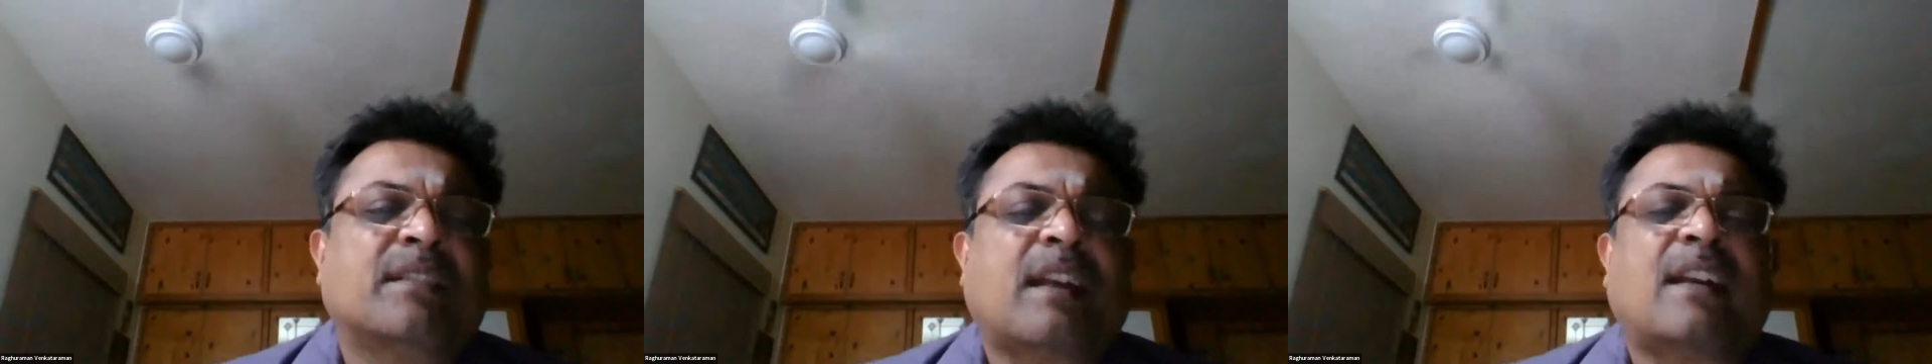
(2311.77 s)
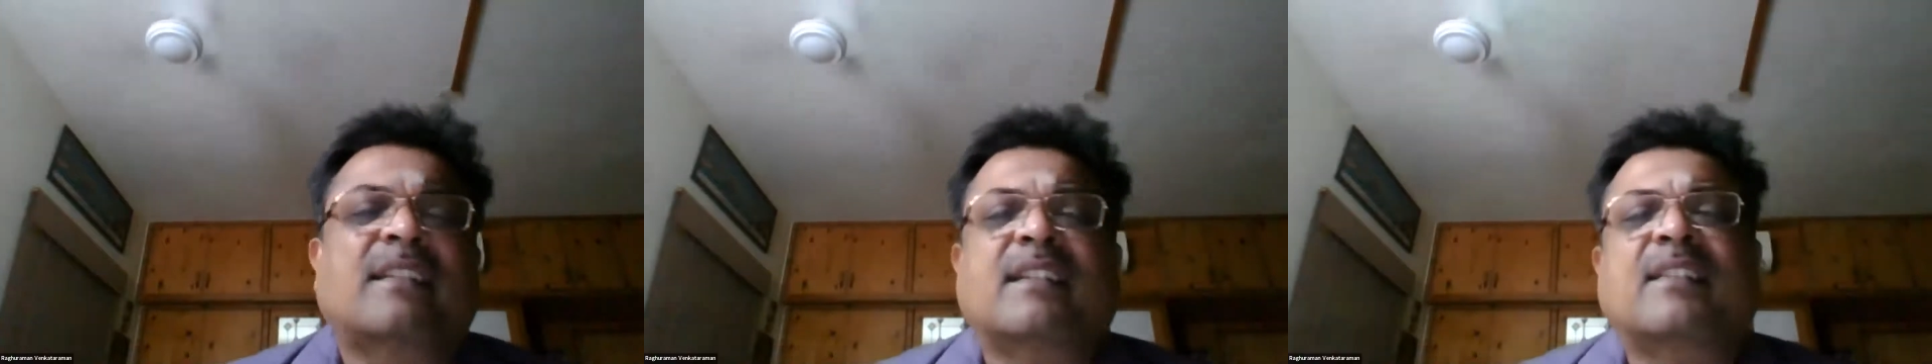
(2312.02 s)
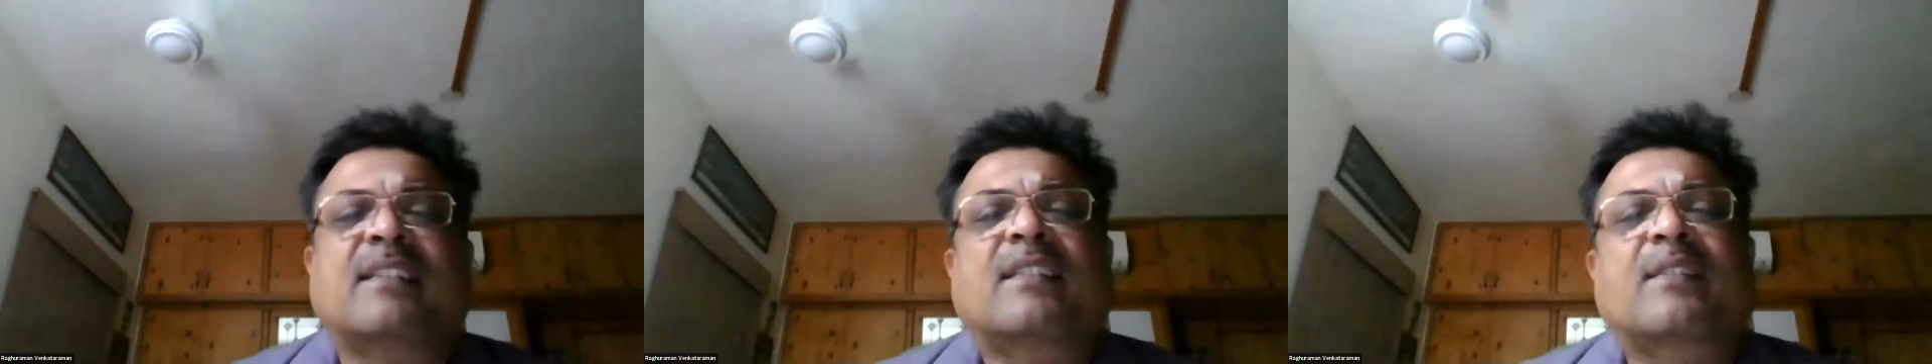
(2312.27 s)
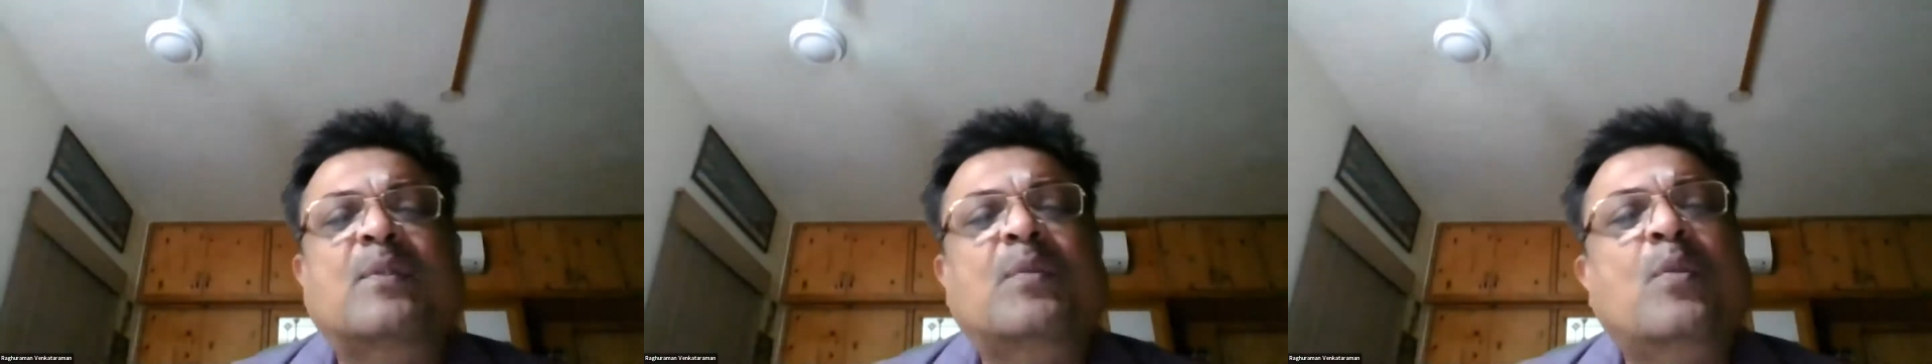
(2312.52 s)
taxes?
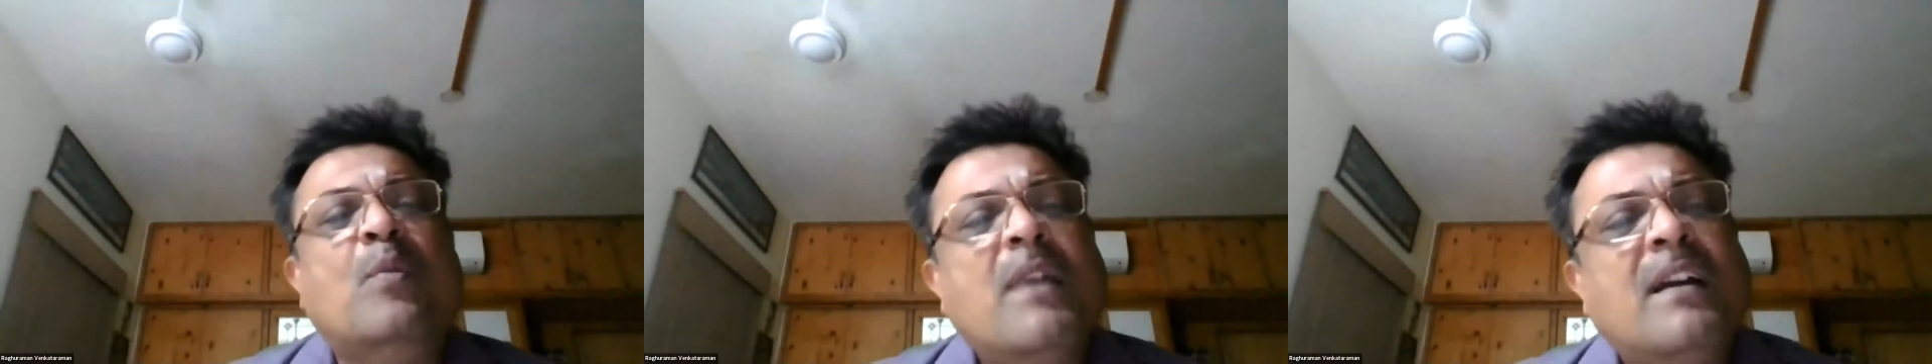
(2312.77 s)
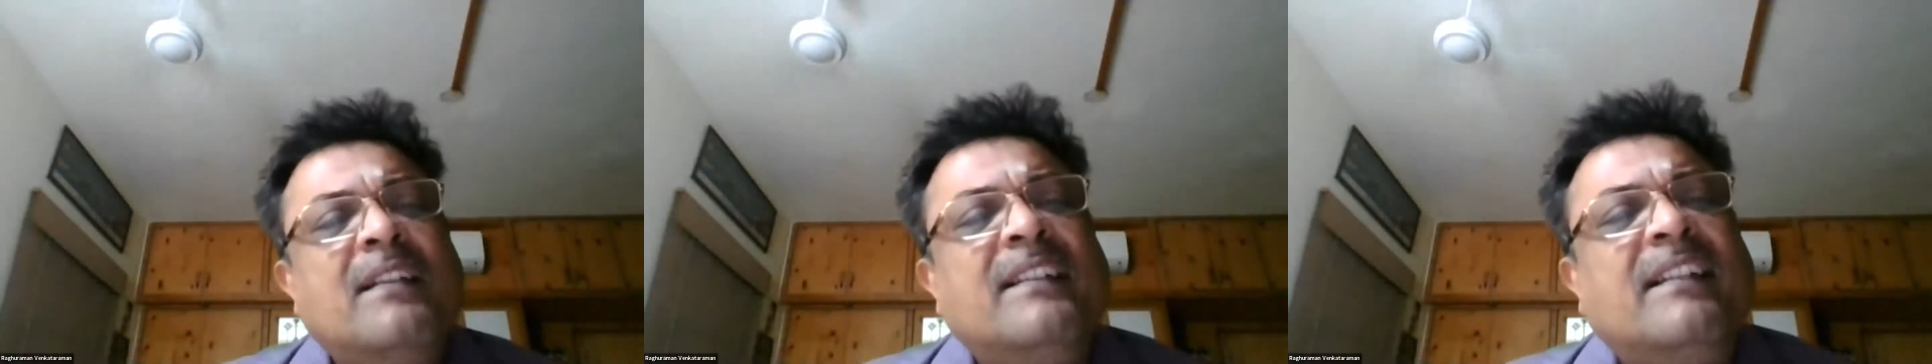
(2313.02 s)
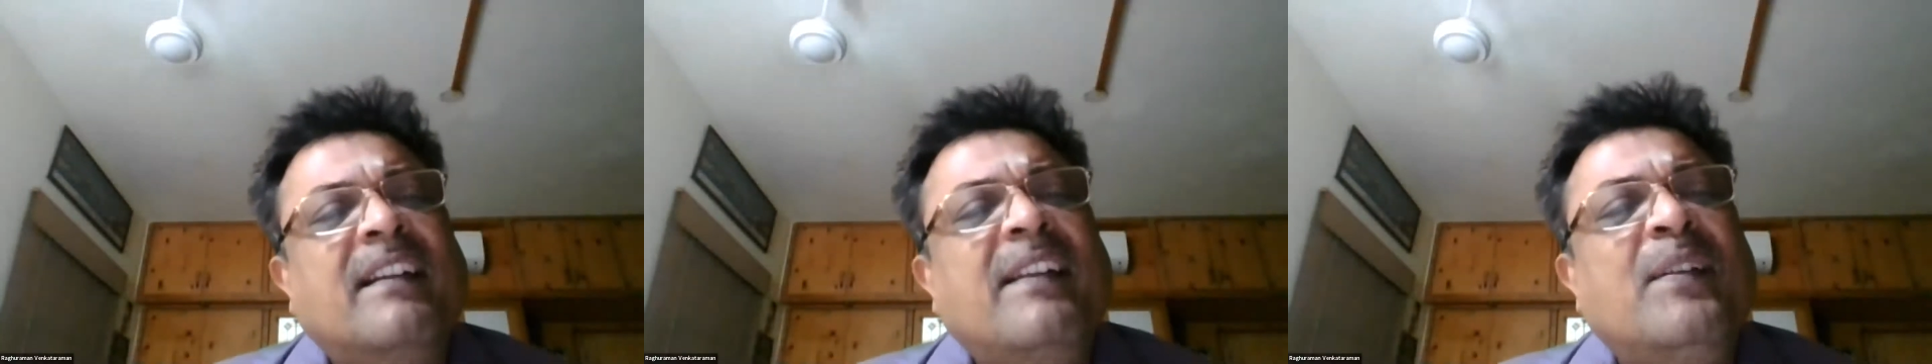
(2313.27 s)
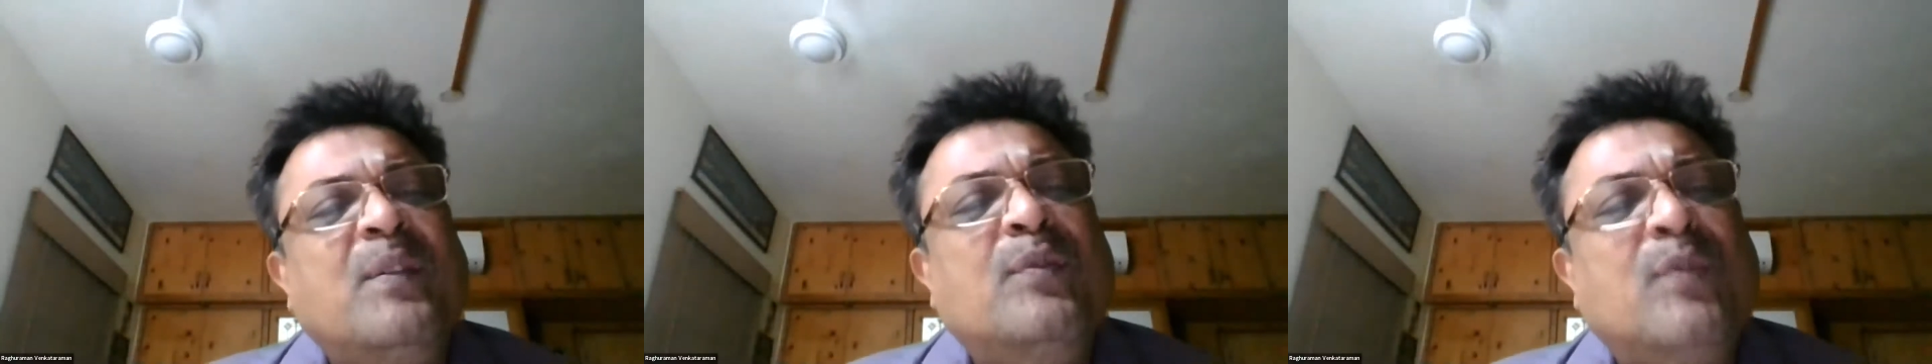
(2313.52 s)
Whom are they
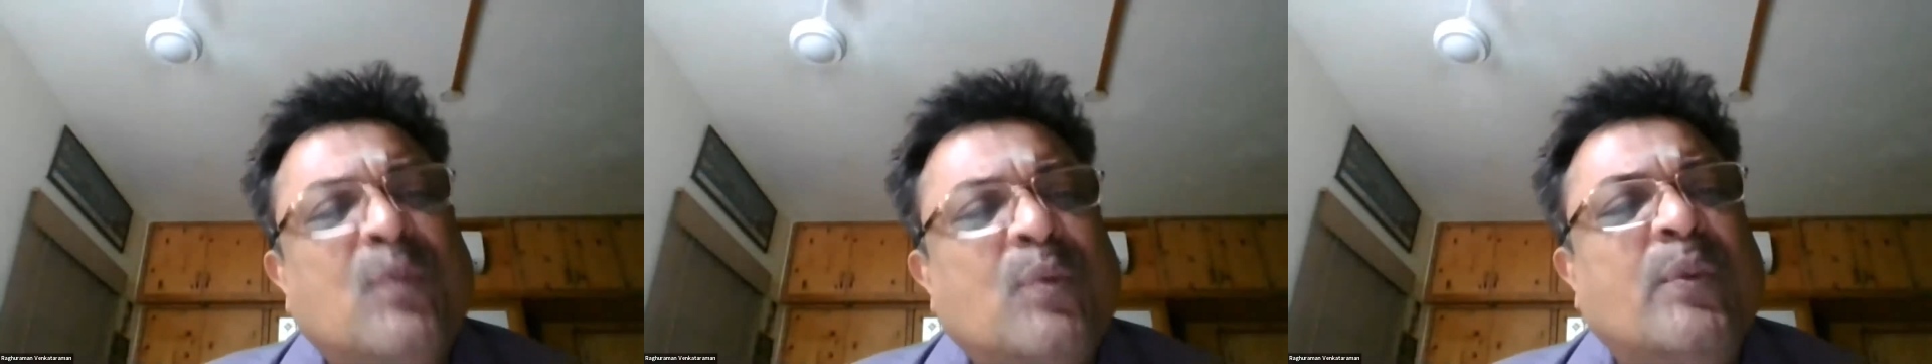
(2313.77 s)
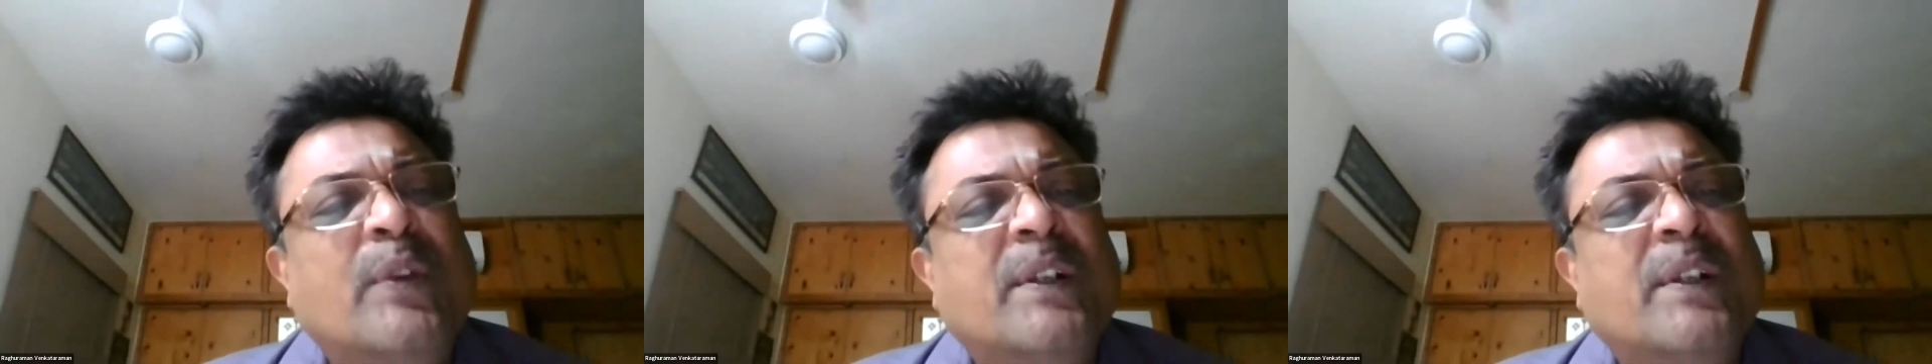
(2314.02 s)
trying to fool?